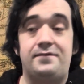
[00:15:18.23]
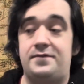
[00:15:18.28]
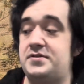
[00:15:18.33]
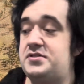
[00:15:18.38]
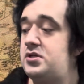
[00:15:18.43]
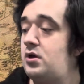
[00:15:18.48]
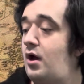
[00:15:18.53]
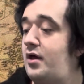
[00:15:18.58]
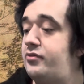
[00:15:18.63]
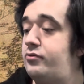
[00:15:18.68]

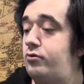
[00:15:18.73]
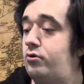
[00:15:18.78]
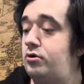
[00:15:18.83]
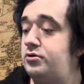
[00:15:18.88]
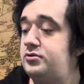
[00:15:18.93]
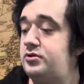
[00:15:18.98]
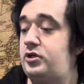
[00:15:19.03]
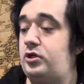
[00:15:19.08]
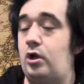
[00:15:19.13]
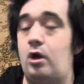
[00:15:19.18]
So I thought,
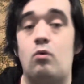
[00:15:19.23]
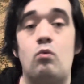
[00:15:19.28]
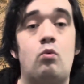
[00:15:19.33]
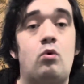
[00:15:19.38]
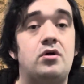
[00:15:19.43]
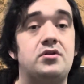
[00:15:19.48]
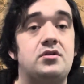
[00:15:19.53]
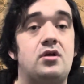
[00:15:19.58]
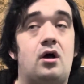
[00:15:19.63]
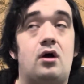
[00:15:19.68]
you know,
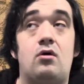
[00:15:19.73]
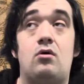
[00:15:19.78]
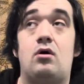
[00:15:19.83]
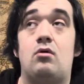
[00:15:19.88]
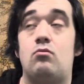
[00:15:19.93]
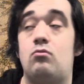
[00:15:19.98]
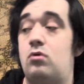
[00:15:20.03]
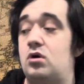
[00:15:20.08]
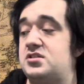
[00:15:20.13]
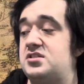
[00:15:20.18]

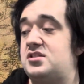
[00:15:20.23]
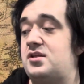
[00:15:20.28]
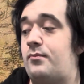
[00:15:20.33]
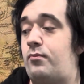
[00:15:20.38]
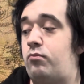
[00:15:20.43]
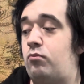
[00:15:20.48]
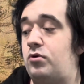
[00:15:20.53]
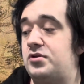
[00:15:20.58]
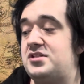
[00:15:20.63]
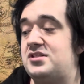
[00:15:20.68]
what's
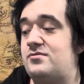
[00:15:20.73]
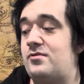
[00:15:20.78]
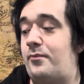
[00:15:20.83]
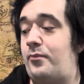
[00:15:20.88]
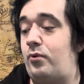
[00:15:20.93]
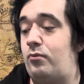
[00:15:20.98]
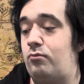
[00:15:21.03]
the